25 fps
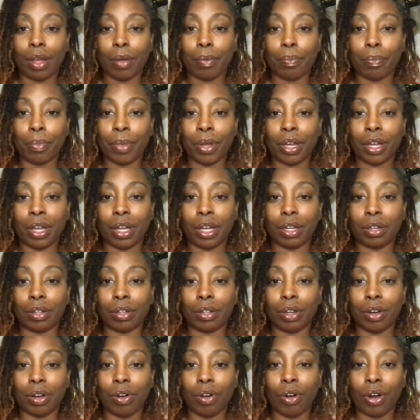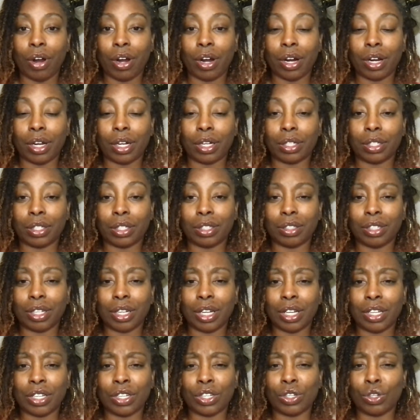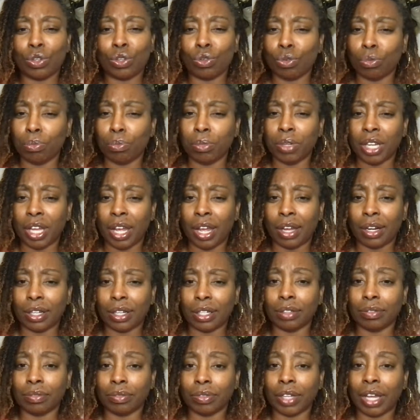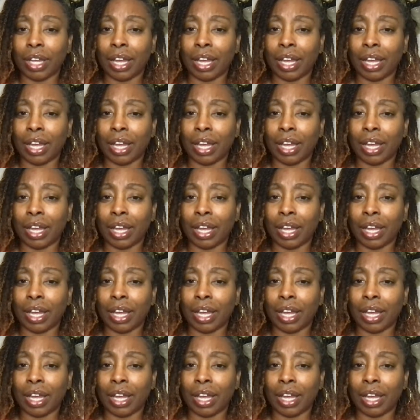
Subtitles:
but or assumed data.